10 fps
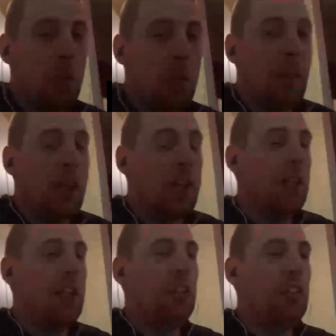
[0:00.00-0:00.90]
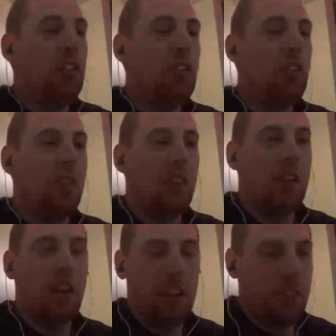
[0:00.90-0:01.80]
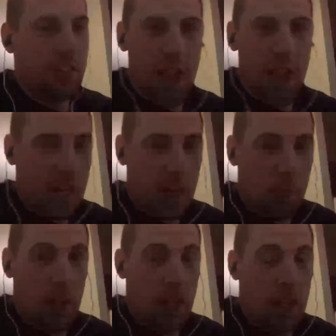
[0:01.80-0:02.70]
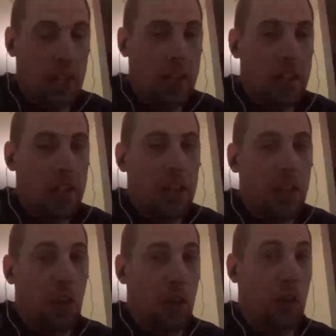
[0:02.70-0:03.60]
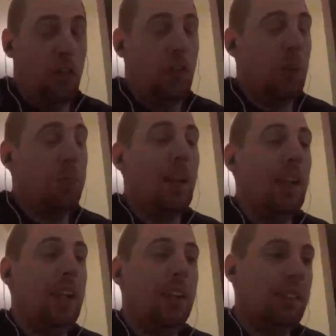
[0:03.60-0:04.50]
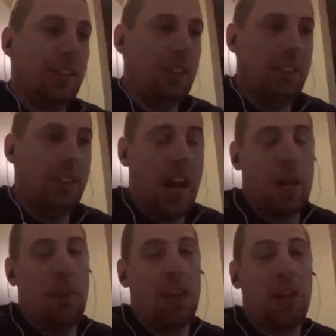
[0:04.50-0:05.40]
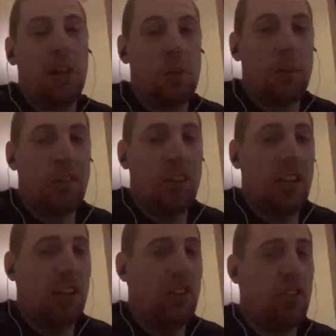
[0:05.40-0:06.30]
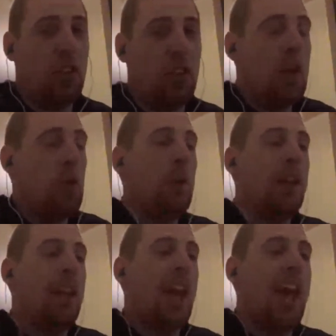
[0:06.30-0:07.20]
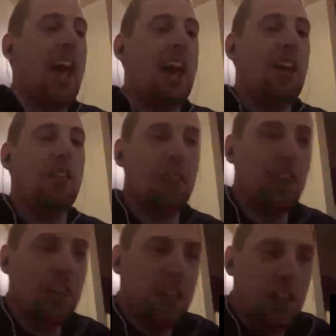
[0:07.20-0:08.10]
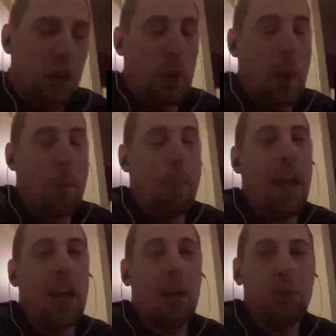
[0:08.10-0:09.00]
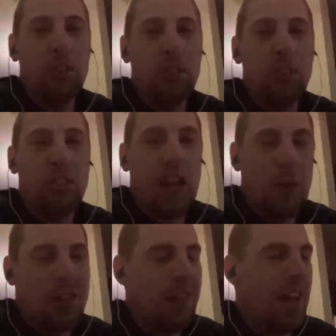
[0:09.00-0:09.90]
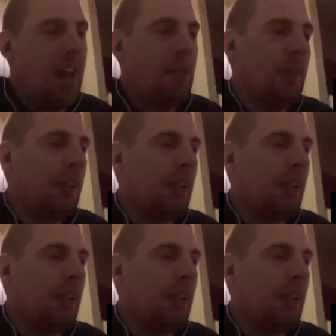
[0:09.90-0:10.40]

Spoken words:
because Cutler is not going to play, or if he plays, he's not going to be at 100%. So they don't really have a great backup in Chicago. I know they have like